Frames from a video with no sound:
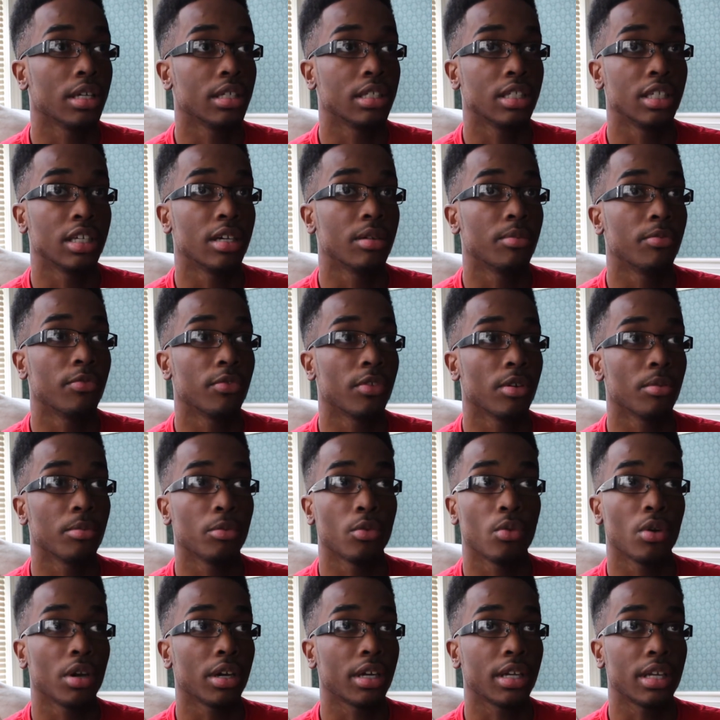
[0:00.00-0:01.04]
Jim from
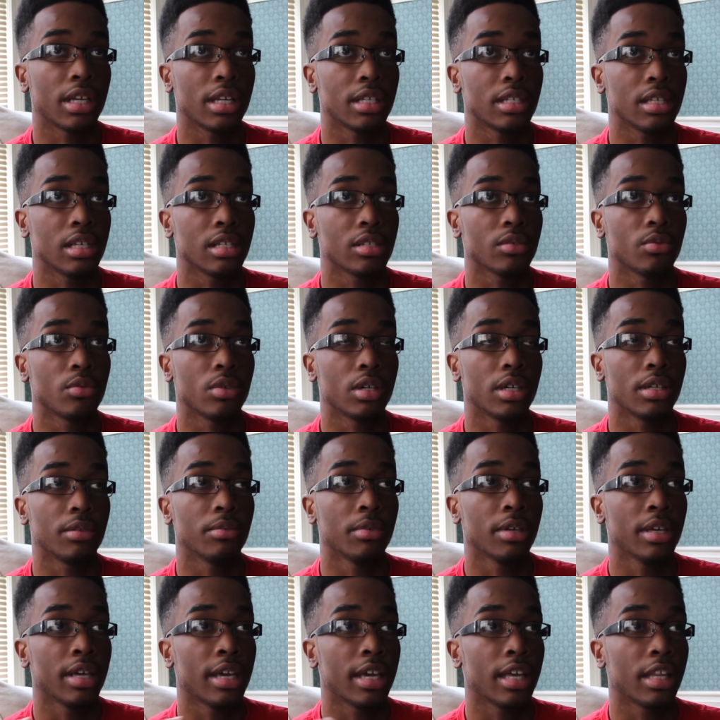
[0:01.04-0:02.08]
The Walking Dead season 1.
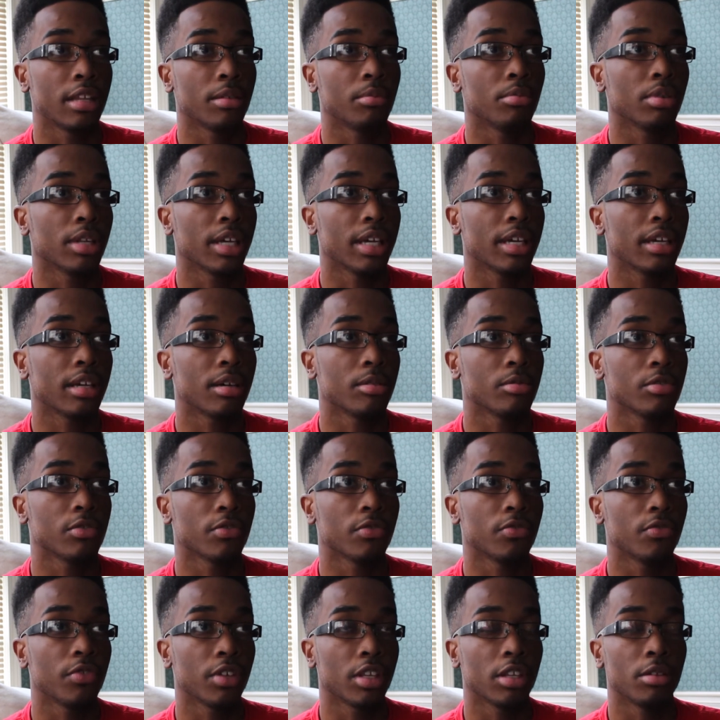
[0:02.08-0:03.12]
And then Blake comes
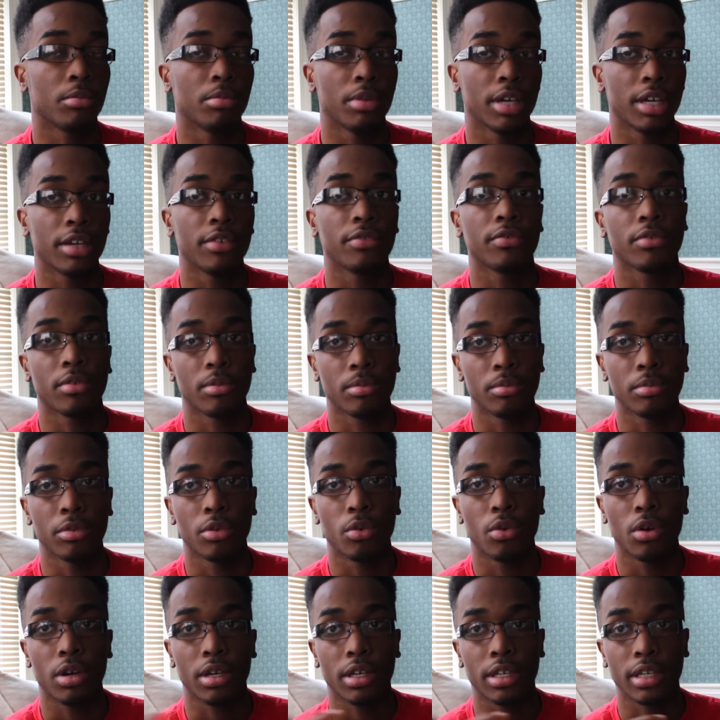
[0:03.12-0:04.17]
from Philip Blake from The
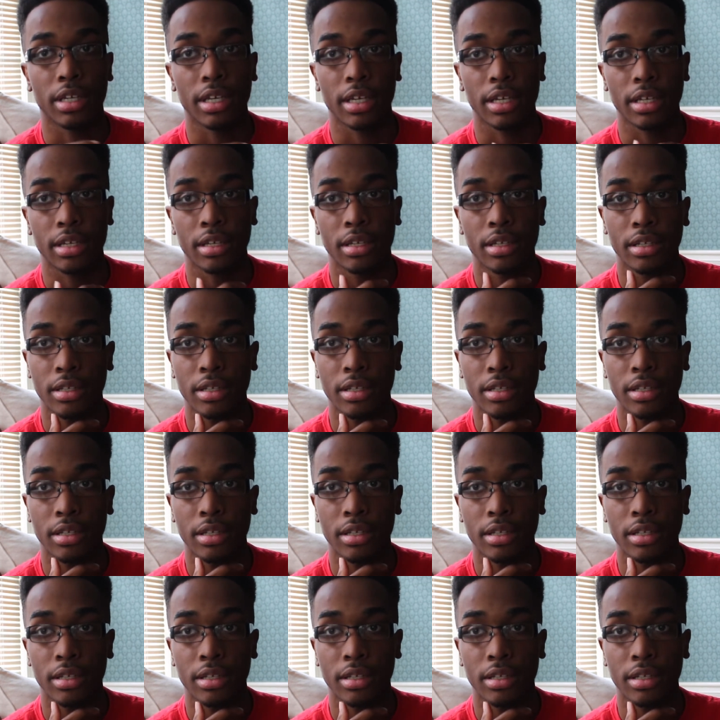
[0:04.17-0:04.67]
Walking Dead.